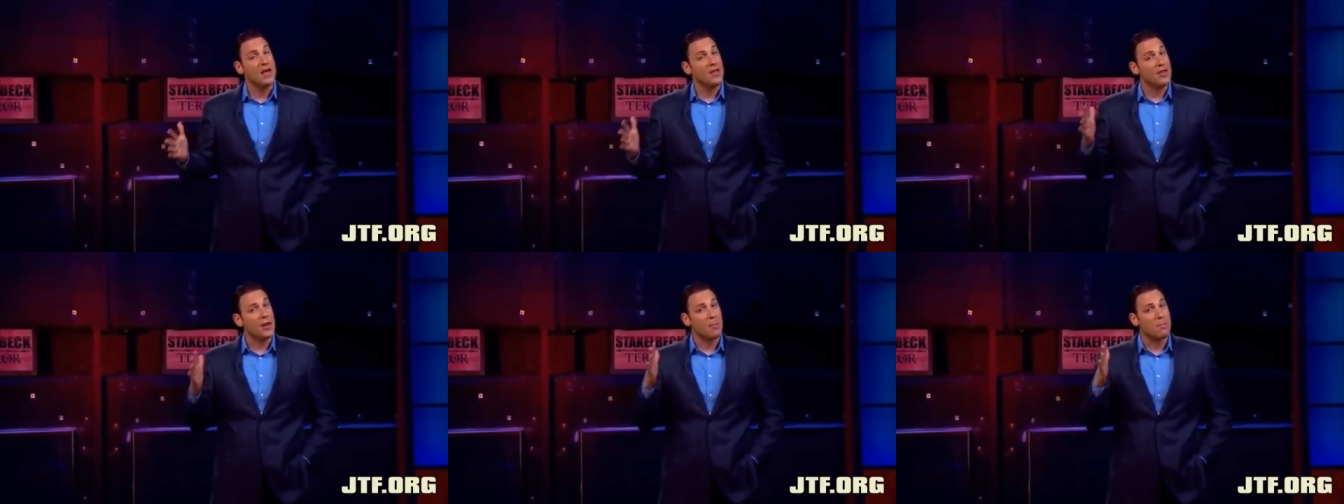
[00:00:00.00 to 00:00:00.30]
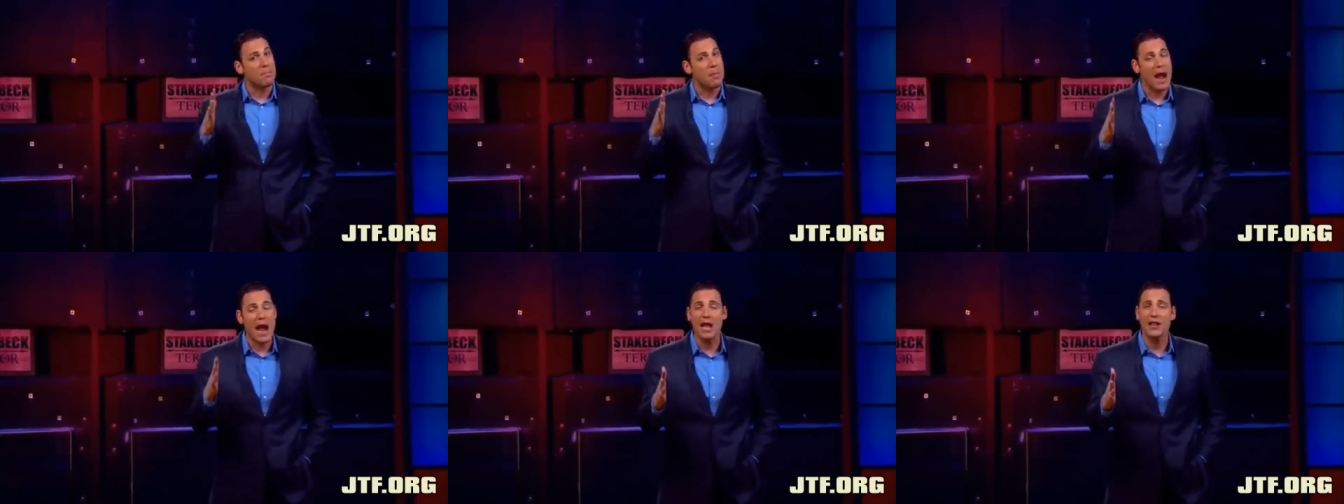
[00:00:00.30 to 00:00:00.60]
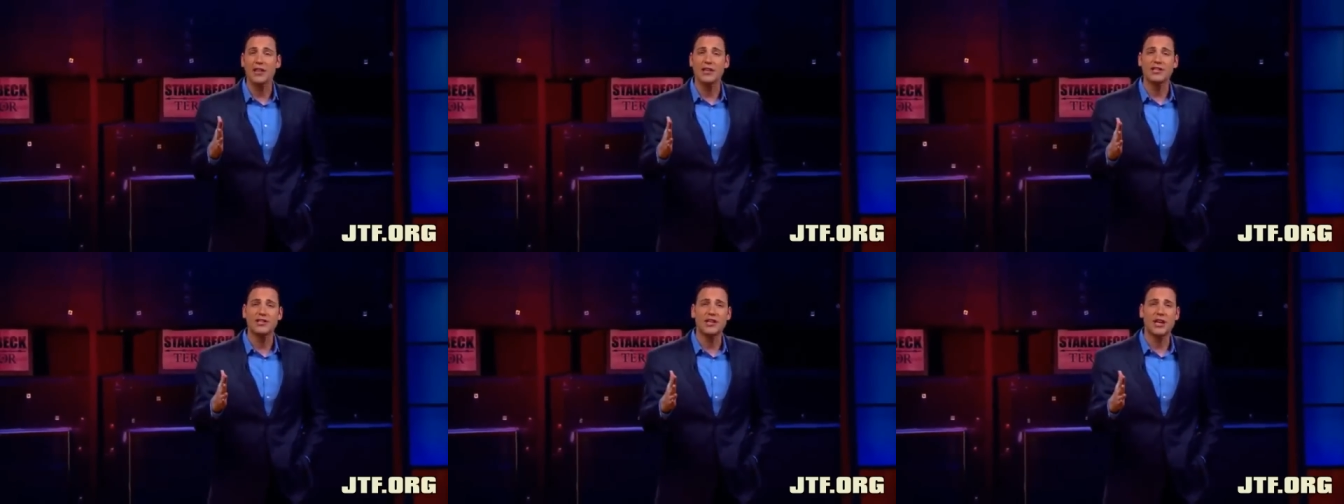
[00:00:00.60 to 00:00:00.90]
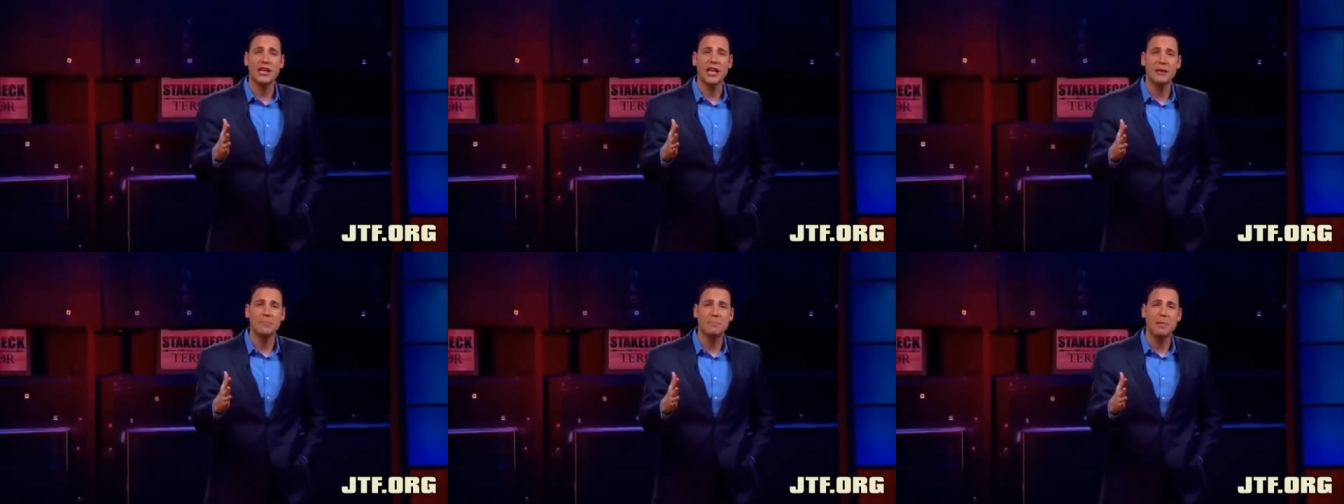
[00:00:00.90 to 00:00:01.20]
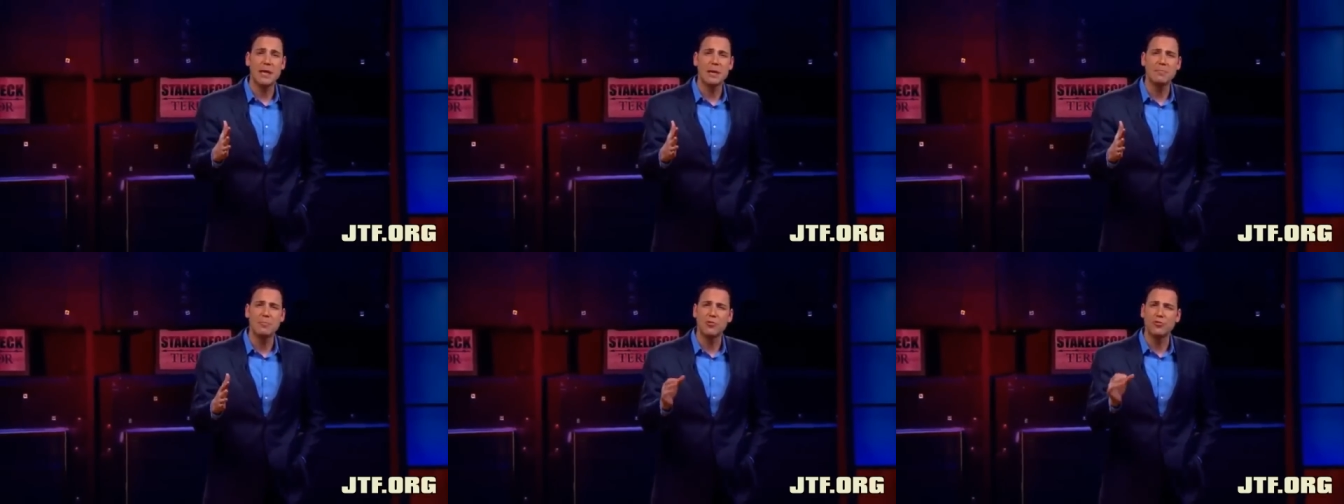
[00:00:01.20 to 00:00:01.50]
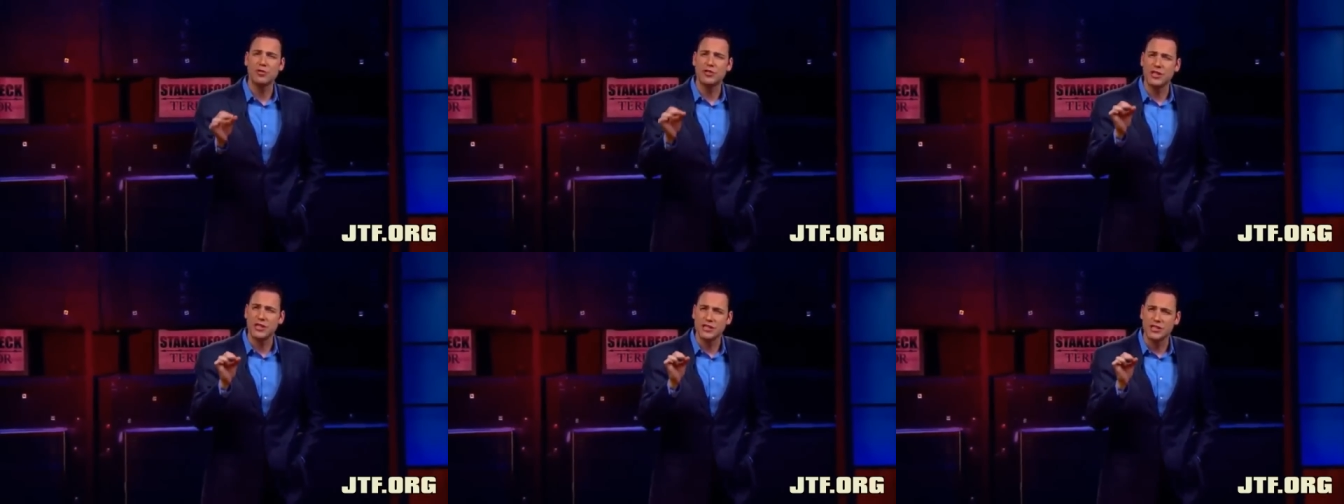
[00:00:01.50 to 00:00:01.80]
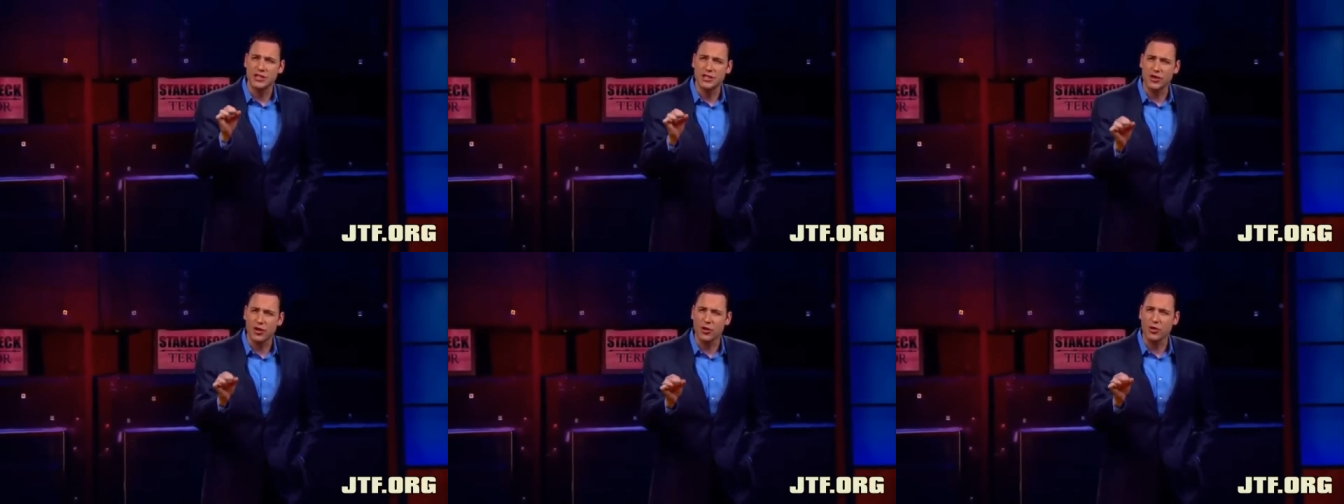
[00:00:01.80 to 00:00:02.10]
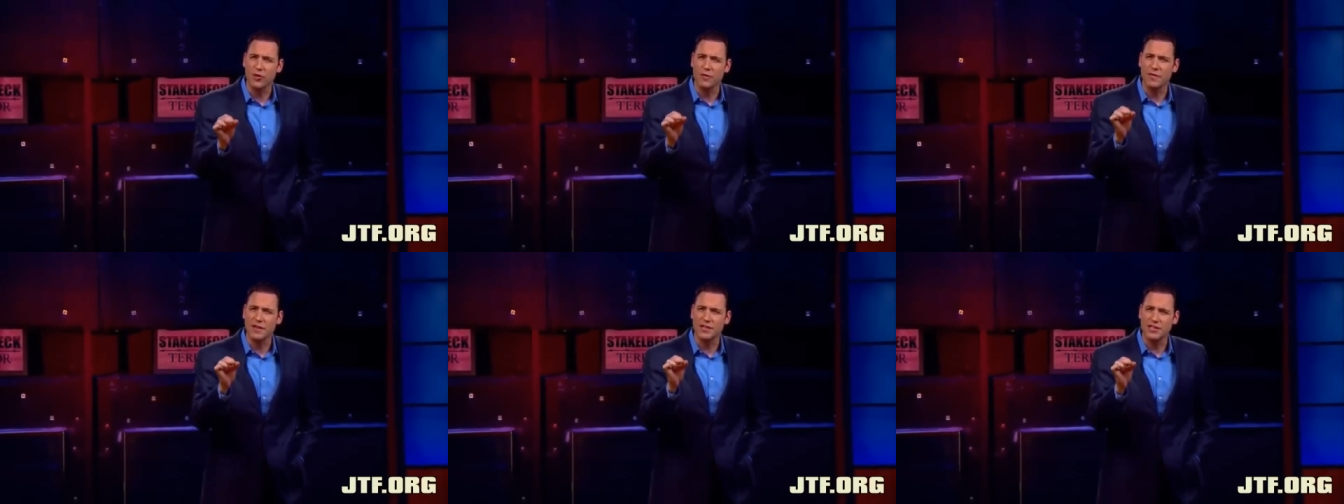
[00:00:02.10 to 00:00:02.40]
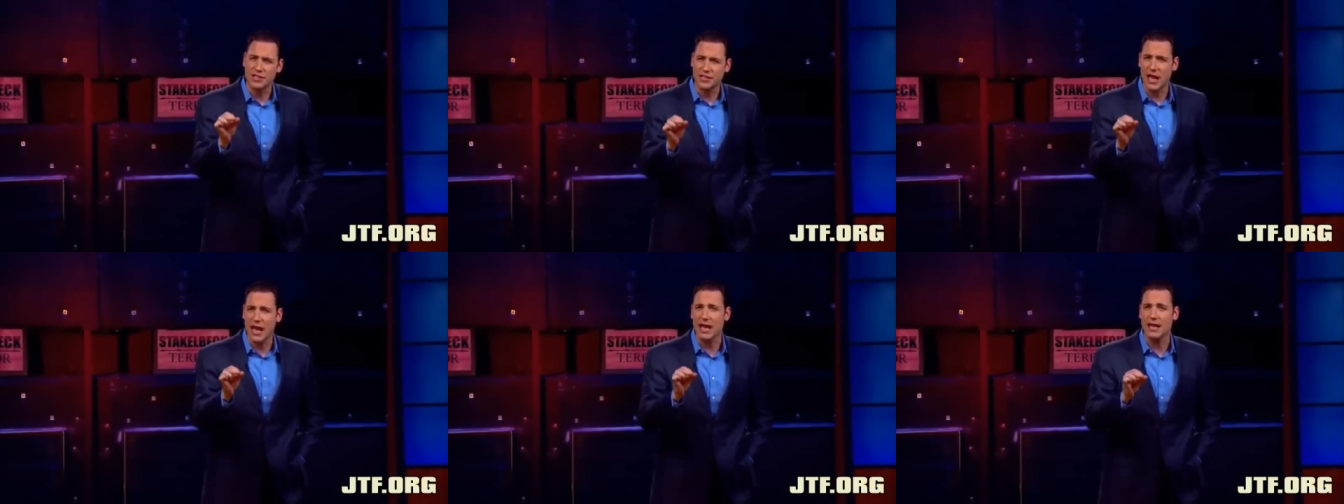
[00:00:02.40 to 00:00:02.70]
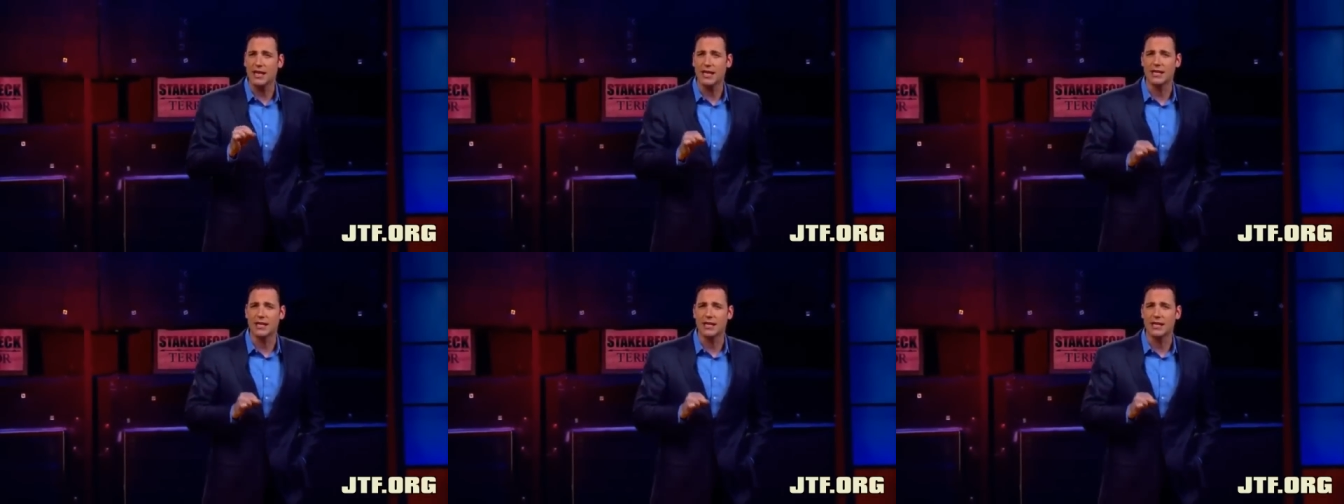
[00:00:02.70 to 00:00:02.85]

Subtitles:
The Palestinian people deserve a state,